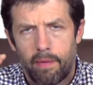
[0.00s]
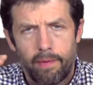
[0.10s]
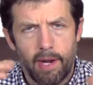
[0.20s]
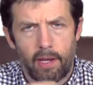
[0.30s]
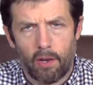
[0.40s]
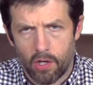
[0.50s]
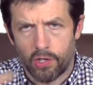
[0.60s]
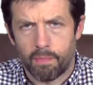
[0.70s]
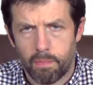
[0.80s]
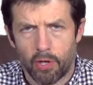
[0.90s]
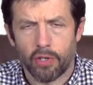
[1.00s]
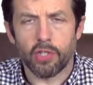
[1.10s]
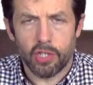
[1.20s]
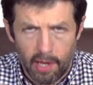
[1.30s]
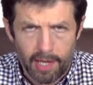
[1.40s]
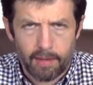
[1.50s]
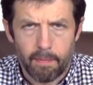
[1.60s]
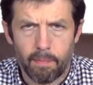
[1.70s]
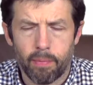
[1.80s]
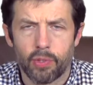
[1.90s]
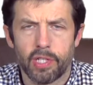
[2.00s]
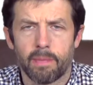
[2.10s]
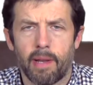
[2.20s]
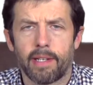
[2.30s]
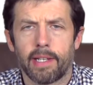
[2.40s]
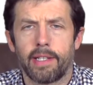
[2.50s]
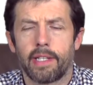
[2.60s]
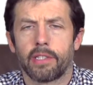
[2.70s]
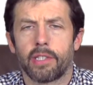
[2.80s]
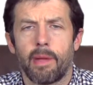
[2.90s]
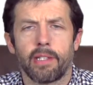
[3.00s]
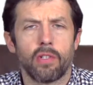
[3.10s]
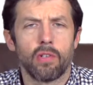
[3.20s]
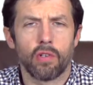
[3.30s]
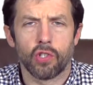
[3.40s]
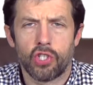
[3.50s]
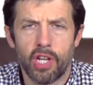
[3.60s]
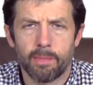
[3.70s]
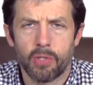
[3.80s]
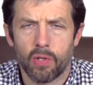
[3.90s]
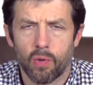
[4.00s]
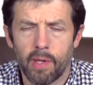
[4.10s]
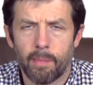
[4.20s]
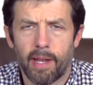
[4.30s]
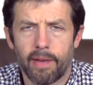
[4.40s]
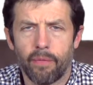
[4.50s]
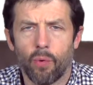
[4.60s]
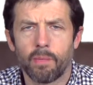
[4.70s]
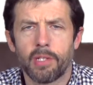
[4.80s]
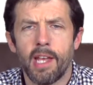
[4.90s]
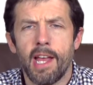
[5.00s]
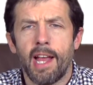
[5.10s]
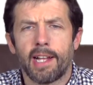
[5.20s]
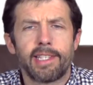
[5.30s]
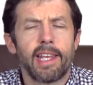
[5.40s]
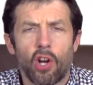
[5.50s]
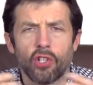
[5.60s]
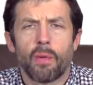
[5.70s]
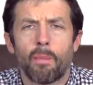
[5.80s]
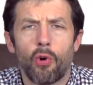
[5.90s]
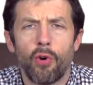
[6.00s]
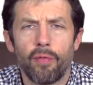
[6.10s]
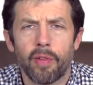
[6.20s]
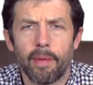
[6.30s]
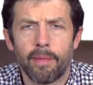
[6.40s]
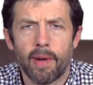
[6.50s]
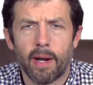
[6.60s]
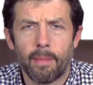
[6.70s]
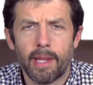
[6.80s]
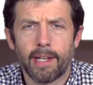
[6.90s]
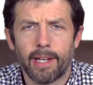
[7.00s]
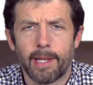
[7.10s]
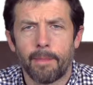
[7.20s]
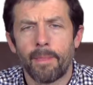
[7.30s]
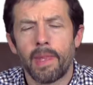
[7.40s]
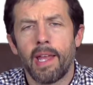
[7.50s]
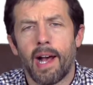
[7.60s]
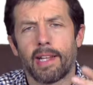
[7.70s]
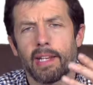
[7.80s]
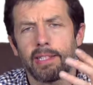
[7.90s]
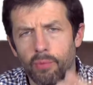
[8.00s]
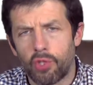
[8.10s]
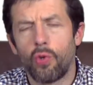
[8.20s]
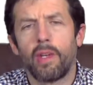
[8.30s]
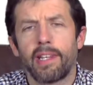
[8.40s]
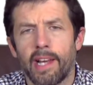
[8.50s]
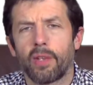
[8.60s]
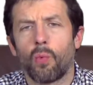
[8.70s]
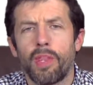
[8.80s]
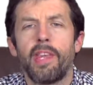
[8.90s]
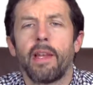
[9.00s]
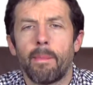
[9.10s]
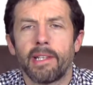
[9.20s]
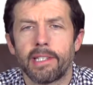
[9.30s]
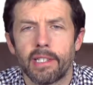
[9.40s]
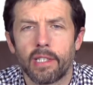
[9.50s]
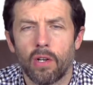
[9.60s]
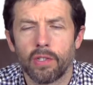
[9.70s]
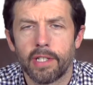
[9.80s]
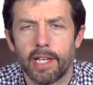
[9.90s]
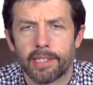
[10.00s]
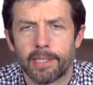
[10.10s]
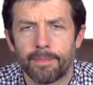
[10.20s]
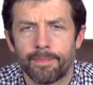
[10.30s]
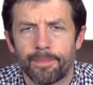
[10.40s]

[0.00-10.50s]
very large products like process plant, like a nickel smelter, or ships or oil platforms, and seeing how to improve them environmentally. And I was doing that within a business context.